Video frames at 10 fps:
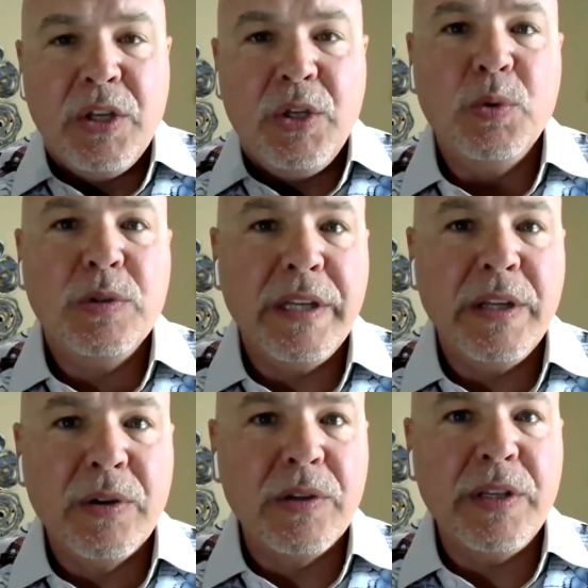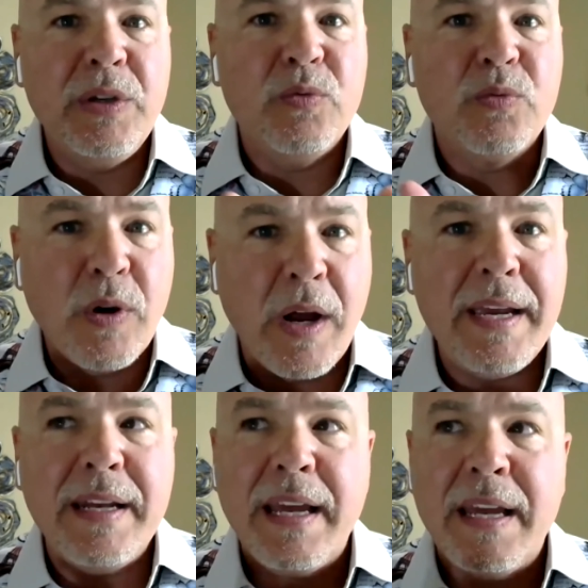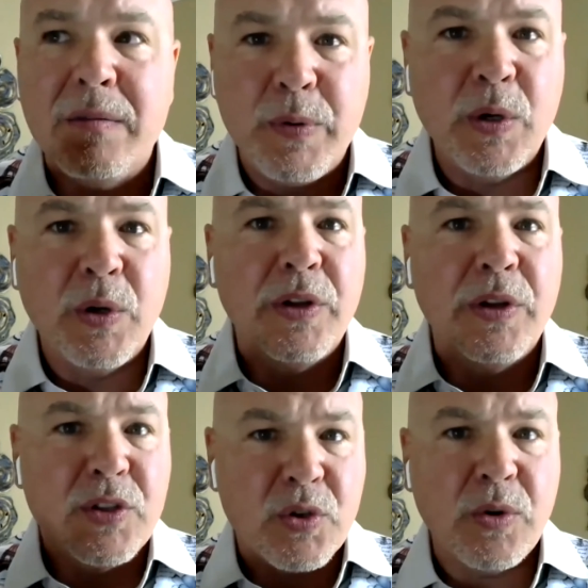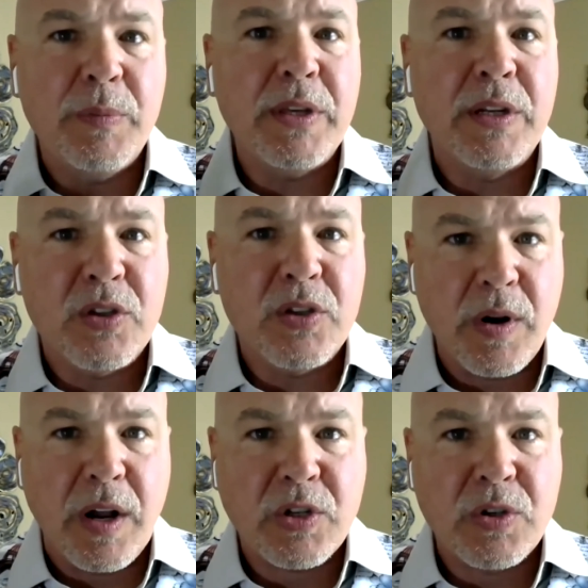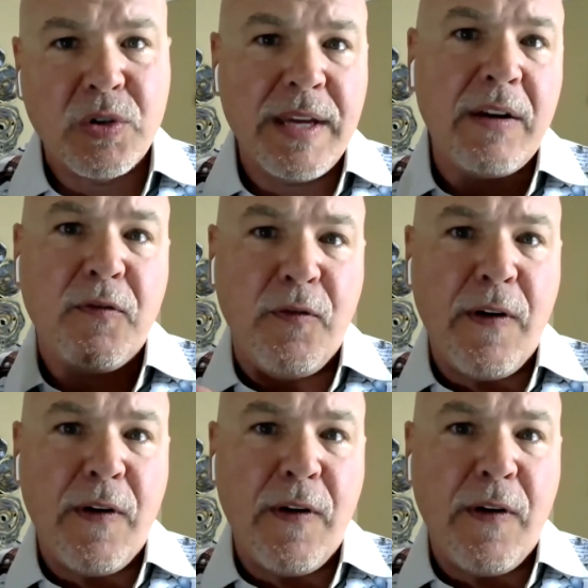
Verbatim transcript: you literally write and build a script and a structure that